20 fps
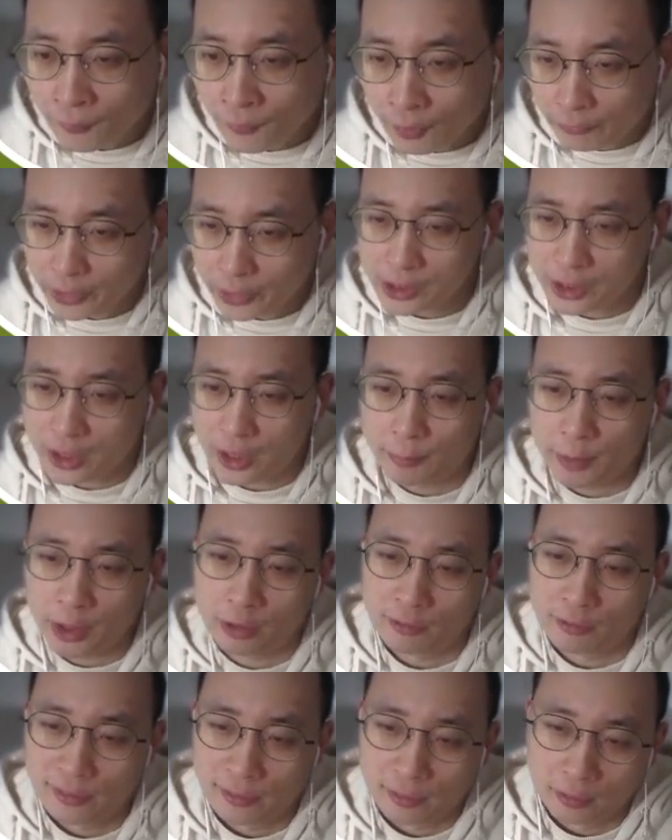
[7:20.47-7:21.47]
which can be
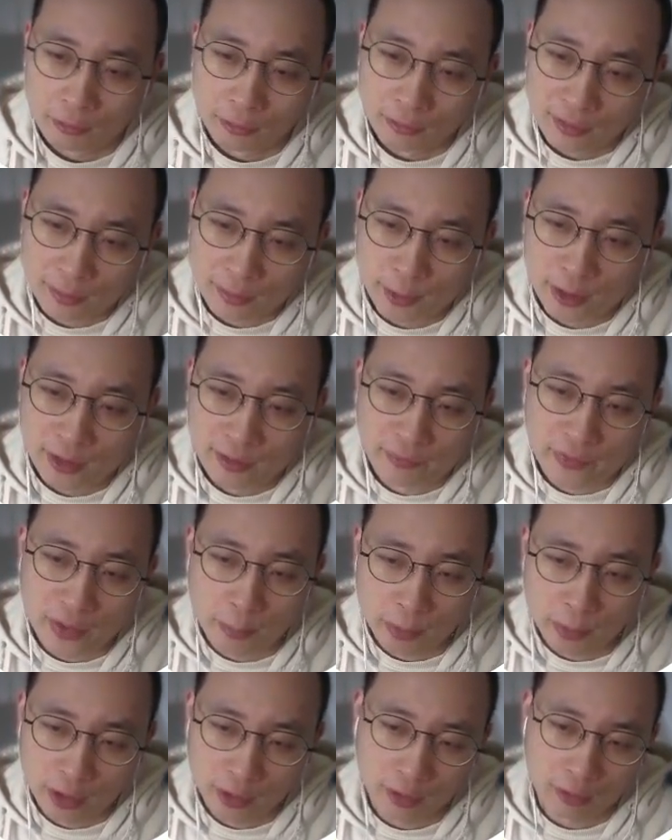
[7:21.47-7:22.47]
used to specify
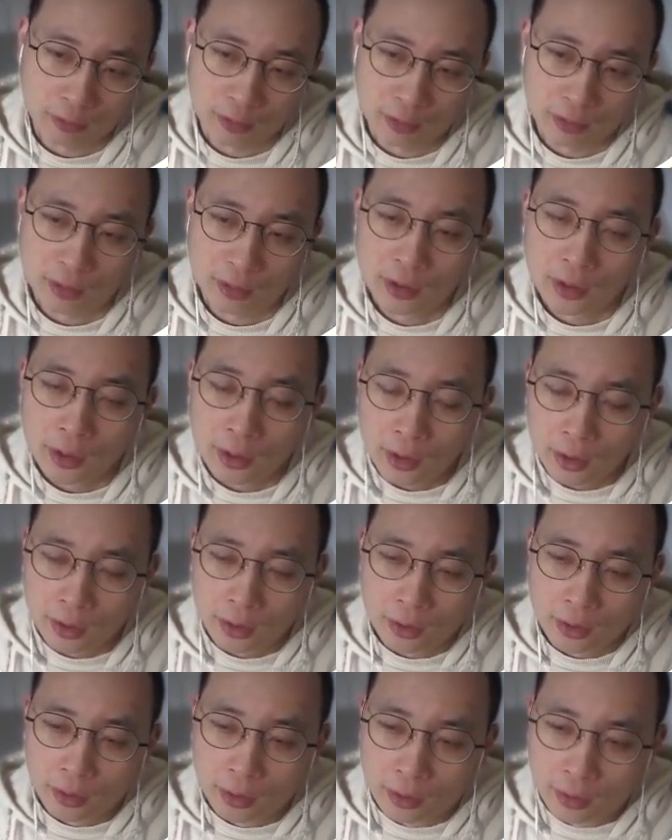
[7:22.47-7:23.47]
particular
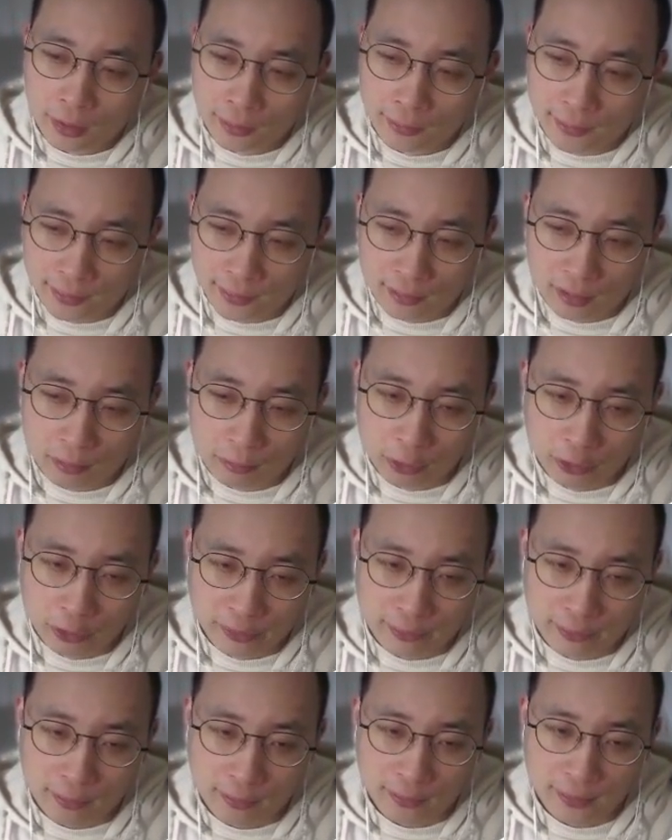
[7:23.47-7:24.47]
system
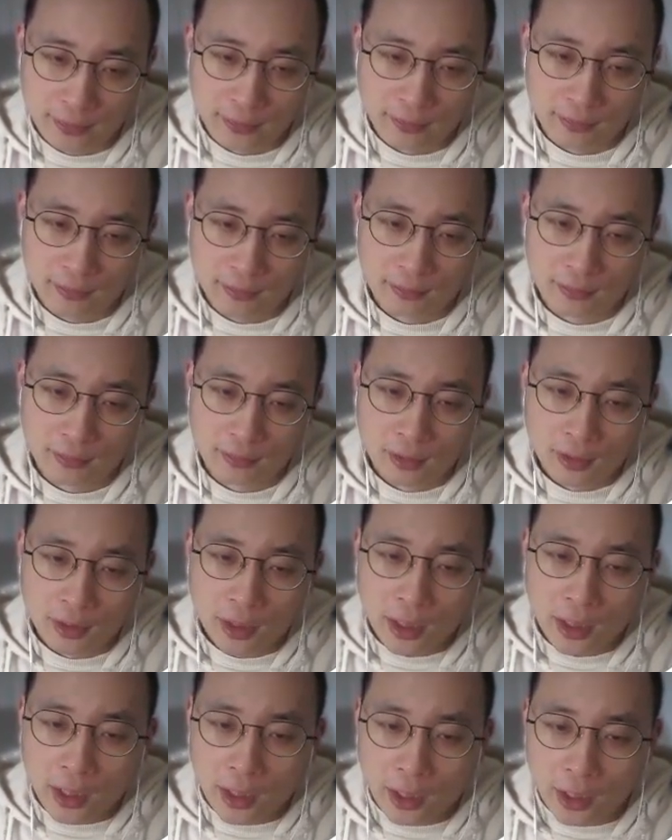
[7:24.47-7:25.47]
resources
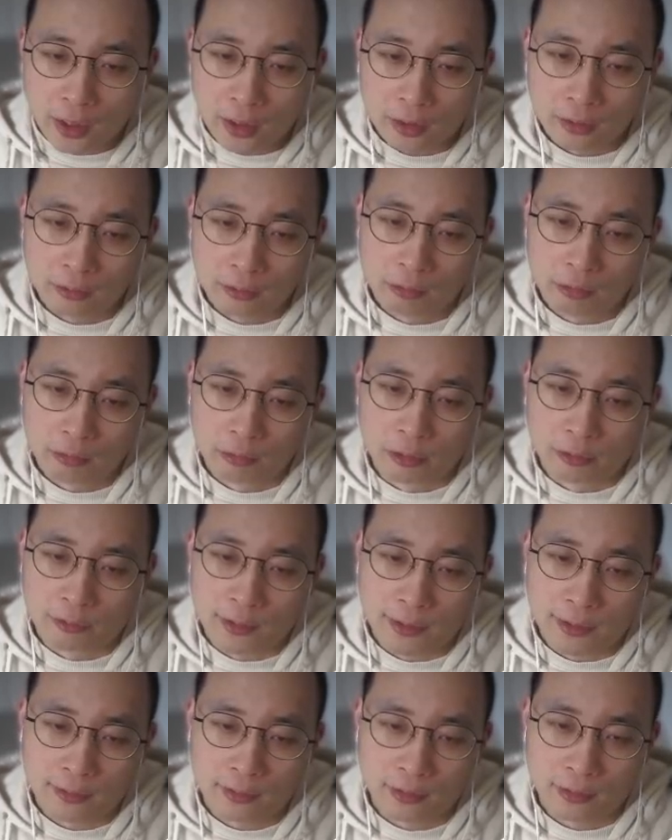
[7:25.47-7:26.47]
and to
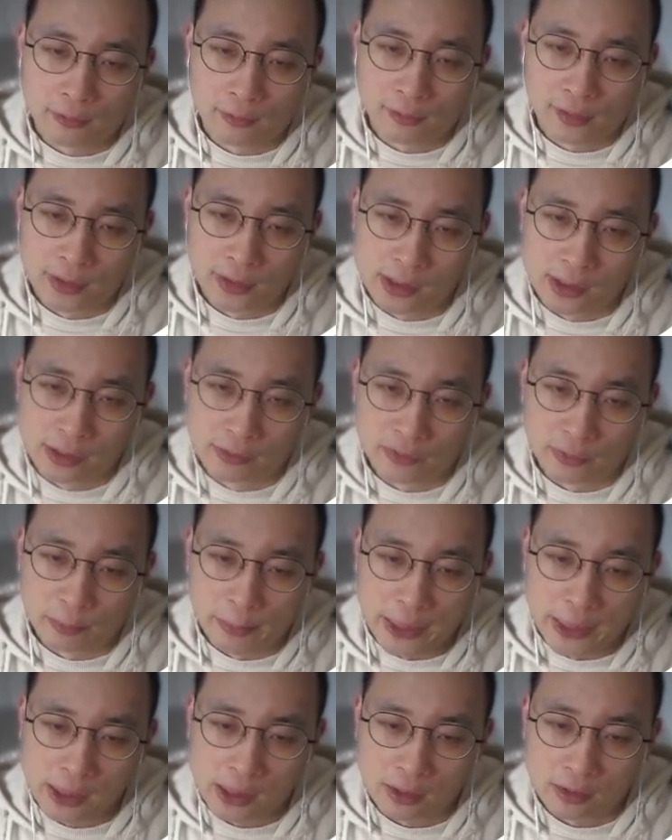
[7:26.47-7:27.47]
request usage
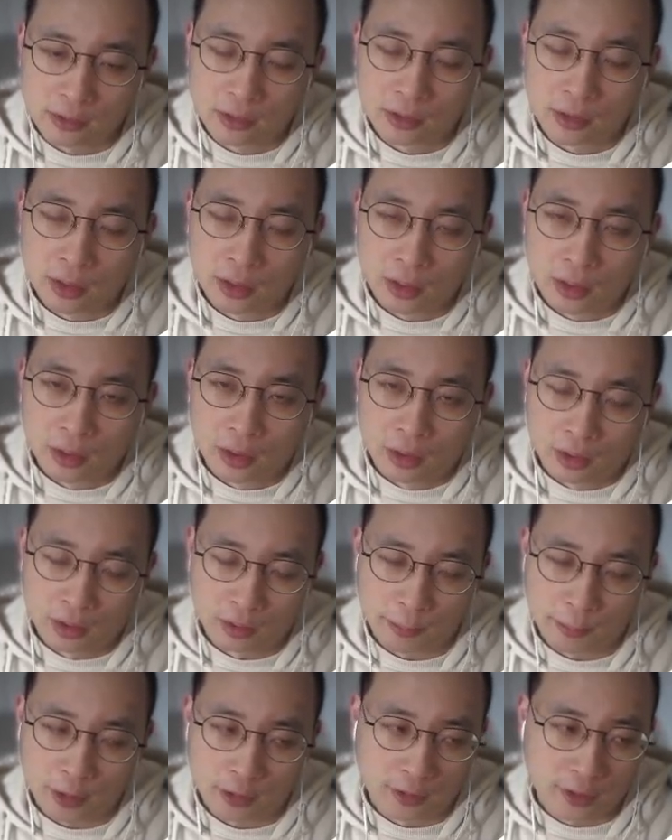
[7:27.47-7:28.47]
information
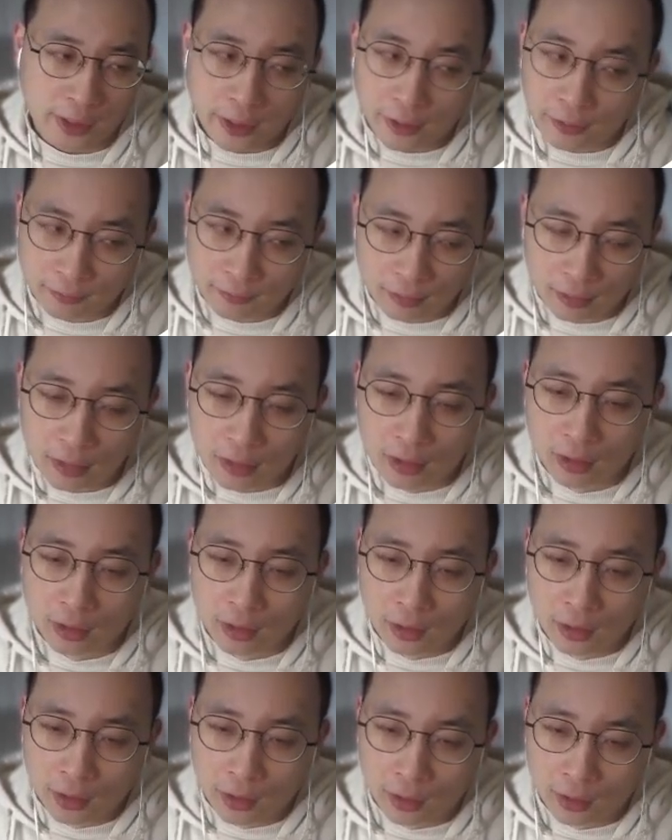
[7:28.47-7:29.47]
about either
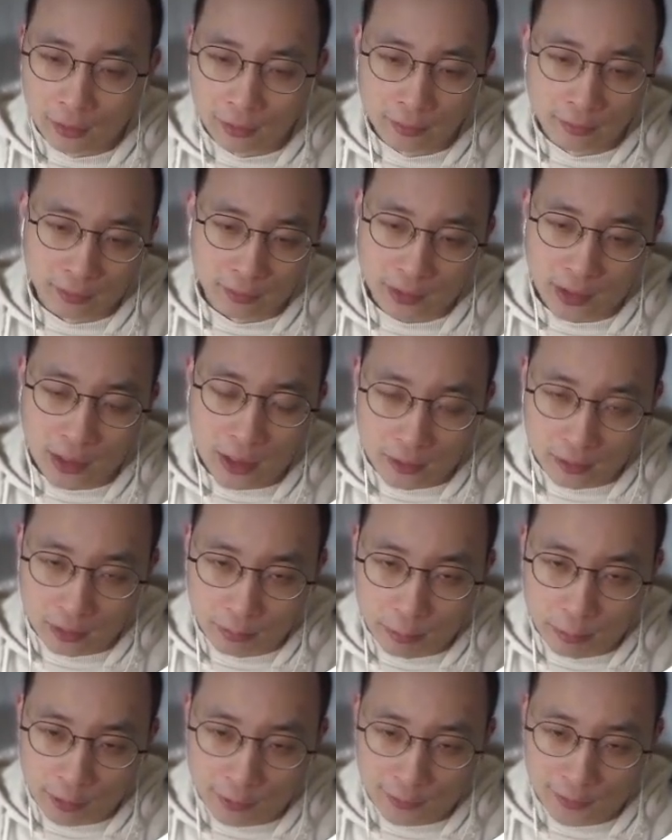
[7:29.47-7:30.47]
uh, the current
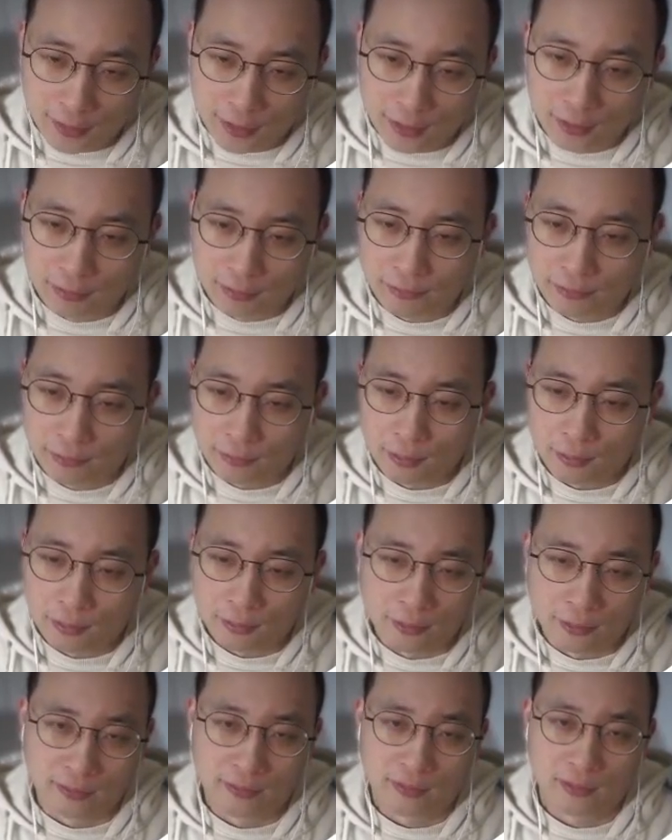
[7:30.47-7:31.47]
process
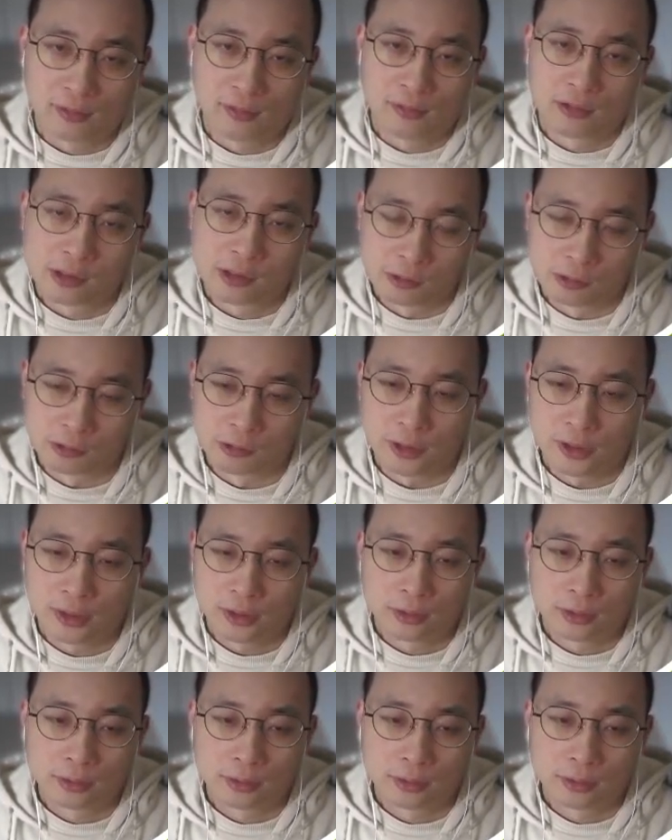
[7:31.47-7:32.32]
or its children.